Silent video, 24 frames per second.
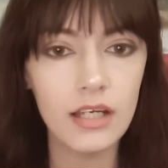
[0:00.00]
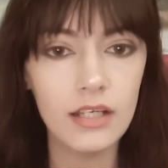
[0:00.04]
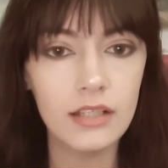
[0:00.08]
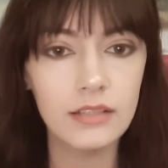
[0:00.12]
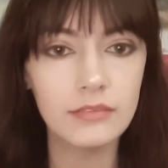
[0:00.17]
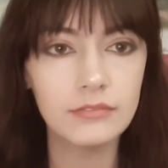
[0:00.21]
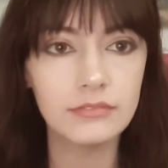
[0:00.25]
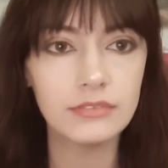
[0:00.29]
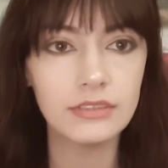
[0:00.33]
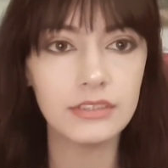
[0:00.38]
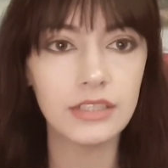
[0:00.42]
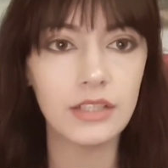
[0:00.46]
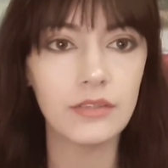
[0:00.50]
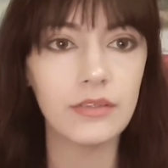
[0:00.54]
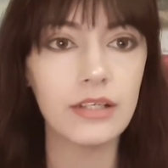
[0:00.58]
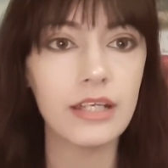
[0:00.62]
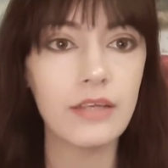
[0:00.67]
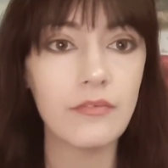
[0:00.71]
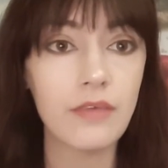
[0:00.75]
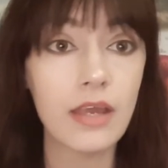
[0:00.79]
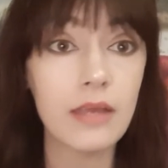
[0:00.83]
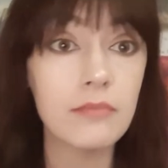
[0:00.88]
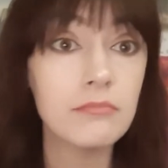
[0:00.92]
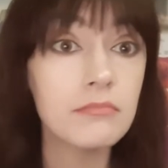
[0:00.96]
So
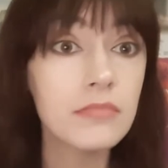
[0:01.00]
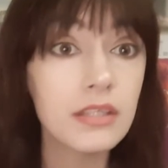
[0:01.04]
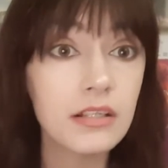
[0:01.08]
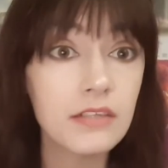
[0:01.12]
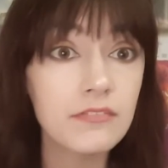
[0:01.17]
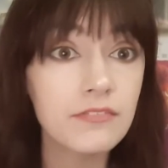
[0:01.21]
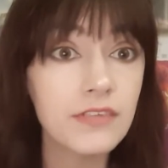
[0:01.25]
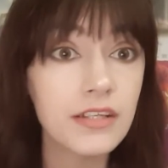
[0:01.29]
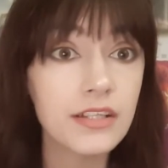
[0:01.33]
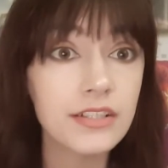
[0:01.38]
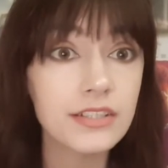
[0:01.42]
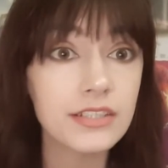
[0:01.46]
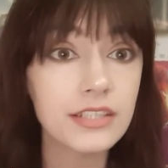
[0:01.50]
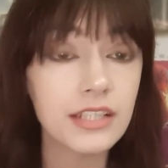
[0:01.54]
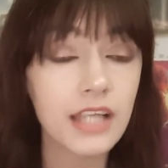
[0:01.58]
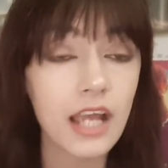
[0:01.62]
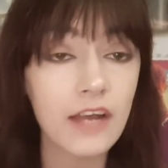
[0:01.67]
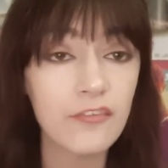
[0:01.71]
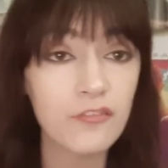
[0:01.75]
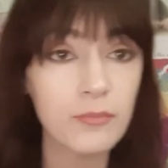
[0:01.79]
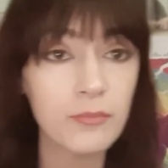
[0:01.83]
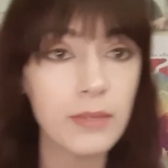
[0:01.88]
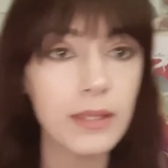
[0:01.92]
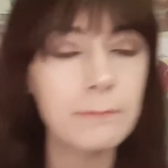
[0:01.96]
anyway, middle finger to the
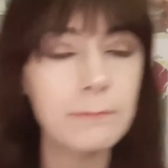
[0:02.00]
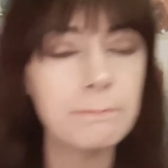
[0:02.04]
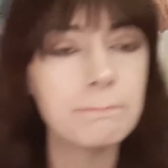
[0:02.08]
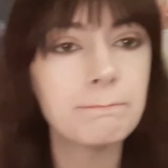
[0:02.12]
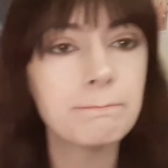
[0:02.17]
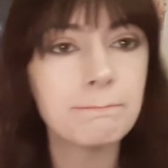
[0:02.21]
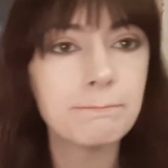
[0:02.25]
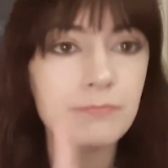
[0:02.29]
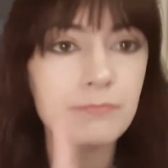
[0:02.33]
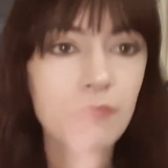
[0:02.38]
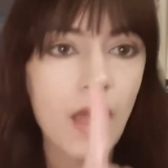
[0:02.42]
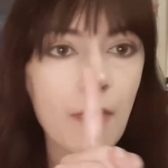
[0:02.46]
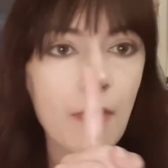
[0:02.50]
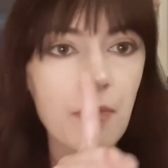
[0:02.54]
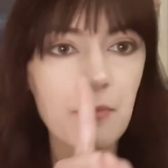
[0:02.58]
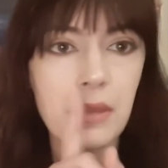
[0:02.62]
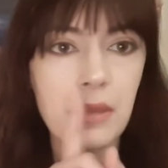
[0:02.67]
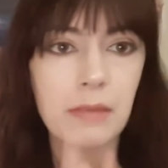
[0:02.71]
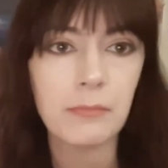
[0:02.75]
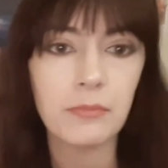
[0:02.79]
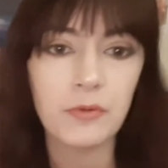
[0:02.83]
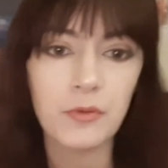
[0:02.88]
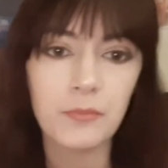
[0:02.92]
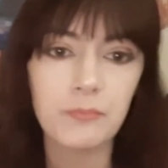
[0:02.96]
government, not the
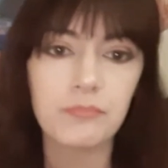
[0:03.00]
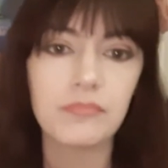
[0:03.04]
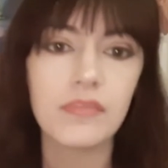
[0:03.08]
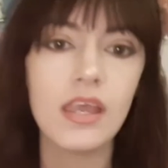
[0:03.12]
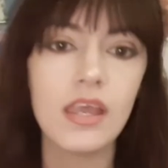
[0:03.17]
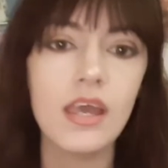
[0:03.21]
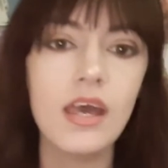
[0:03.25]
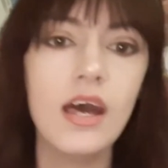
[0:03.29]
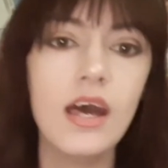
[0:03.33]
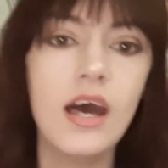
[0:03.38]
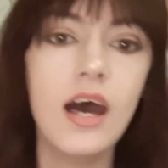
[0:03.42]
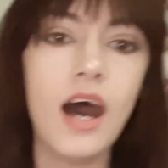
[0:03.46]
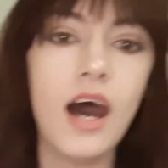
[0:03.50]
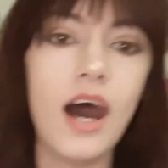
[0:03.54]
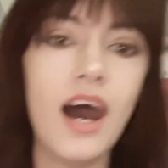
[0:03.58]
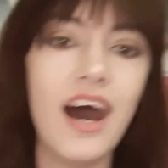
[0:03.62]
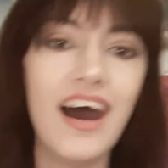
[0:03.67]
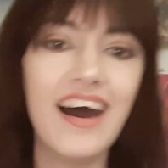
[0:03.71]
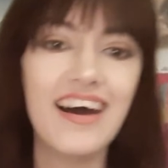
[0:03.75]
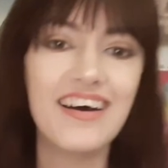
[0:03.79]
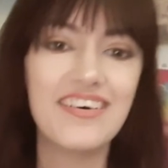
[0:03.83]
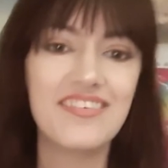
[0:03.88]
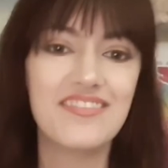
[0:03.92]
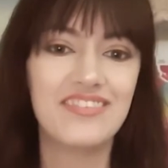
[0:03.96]
people.
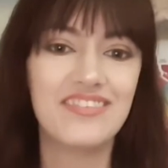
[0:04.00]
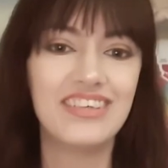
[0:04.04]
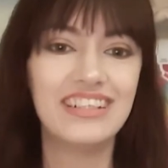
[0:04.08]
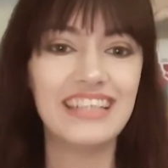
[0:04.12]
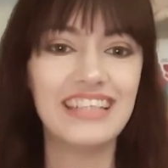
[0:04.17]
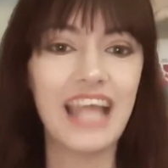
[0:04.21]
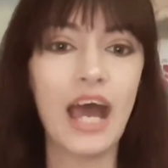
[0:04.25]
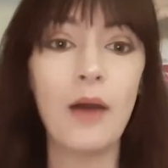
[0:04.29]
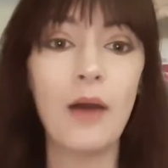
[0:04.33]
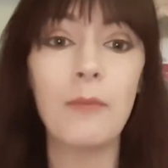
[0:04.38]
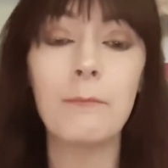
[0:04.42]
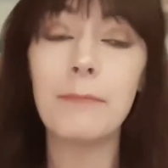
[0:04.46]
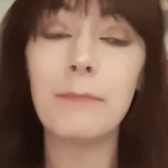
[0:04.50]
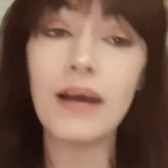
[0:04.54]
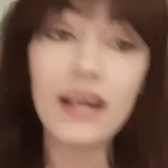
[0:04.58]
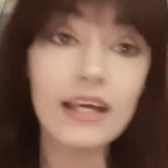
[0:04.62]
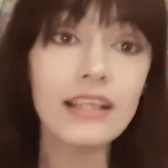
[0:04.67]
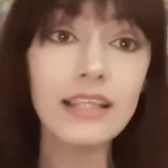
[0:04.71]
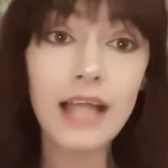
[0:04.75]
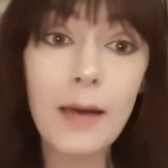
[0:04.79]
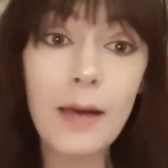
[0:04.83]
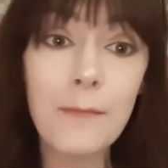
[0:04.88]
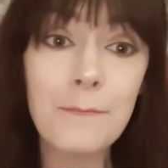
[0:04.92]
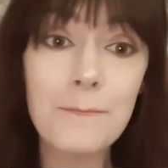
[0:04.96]
Now buckle
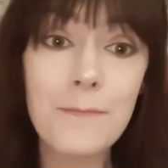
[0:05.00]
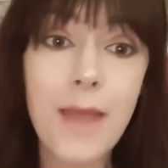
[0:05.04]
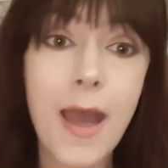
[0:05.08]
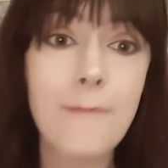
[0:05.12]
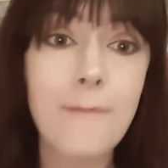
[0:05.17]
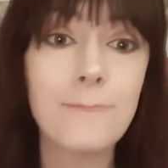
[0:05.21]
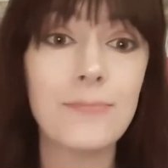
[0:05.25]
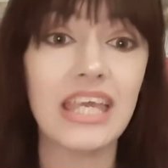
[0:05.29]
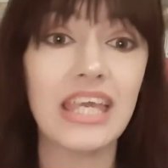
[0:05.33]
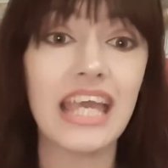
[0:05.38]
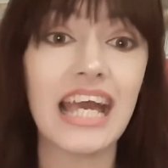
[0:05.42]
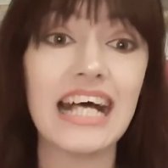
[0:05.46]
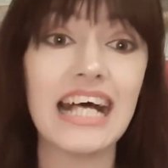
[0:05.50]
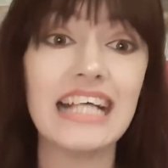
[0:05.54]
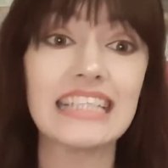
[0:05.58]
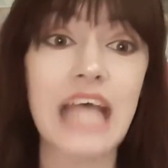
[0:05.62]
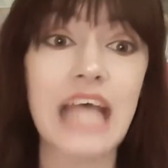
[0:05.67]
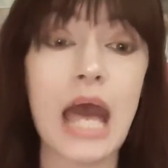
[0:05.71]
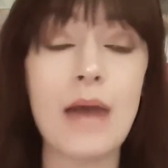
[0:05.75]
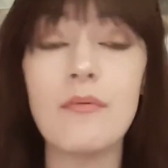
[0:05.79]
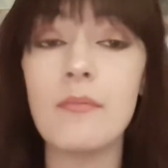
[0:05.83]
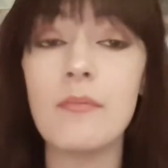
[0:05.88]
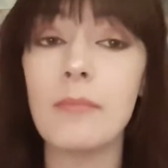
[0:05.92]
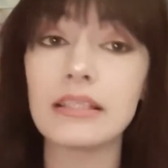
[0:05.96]
up, because
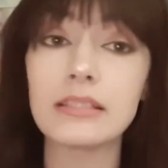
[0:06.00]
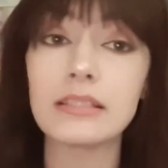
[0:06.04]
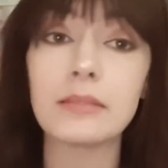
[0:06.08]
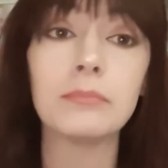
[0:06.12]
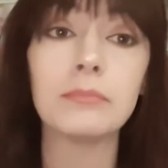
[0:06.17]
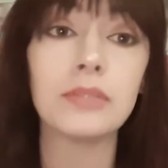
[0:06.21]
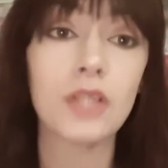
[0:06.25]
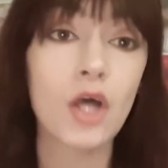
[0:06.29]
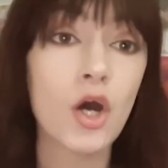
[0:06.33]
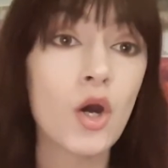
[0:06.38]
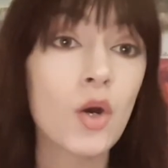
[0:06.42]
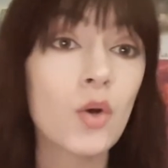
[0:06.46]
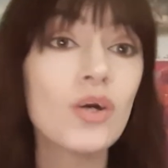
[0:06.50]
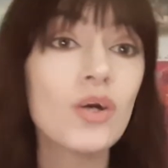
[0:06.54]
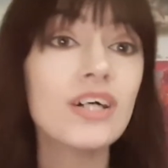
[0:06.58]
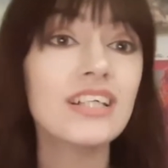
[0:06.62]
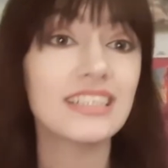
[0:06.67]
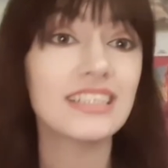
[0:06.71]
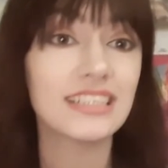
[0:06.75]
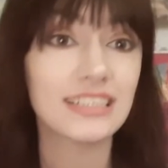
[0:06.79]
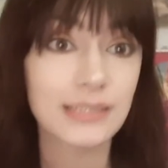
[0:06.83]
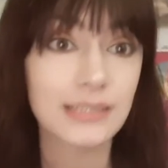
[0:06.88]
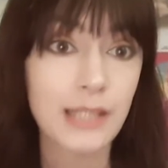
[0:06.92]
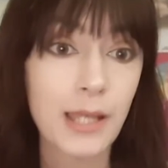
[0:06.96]
I'm about to blow
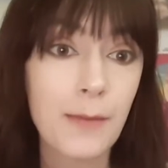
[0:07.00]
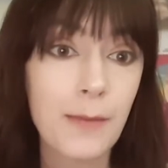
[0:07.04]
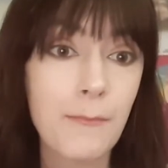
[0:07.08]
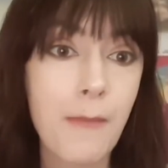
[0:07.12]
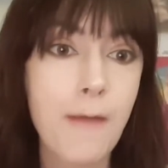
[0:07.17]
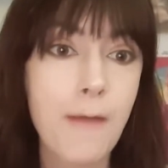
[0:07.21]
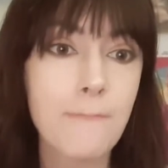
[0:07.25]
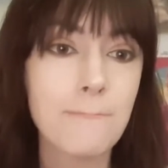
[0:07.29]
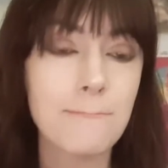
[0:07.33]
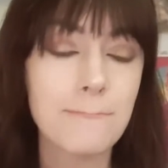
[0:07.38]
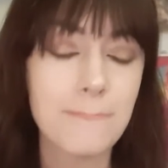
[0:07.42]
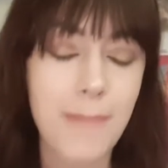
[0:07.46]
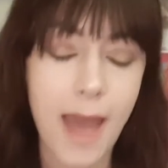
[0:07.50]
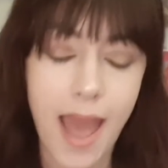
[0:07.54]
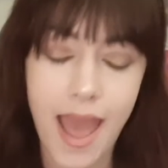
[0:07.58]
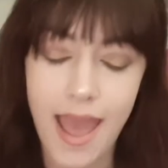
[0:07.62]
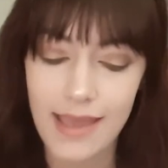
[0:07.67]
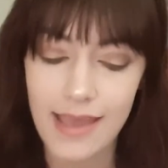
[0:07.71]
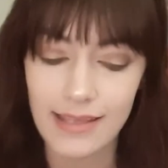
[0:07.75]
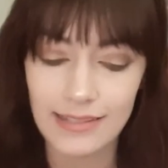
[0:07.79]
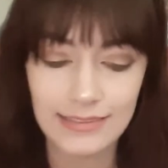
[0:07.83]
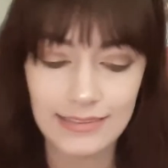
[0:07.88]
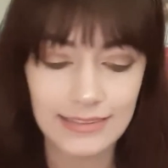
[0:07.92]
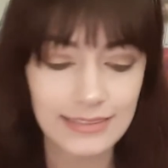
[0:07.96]
some
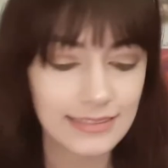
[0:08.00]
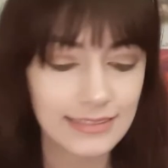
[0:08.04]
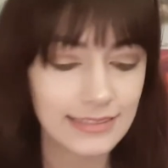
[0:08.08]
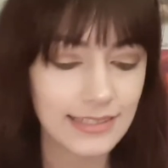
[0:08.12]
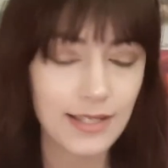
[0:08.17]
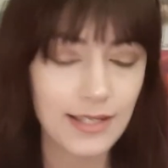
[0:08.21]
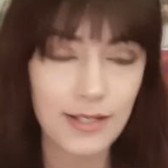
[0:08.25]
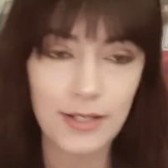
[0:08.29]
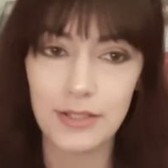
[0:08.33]
minds.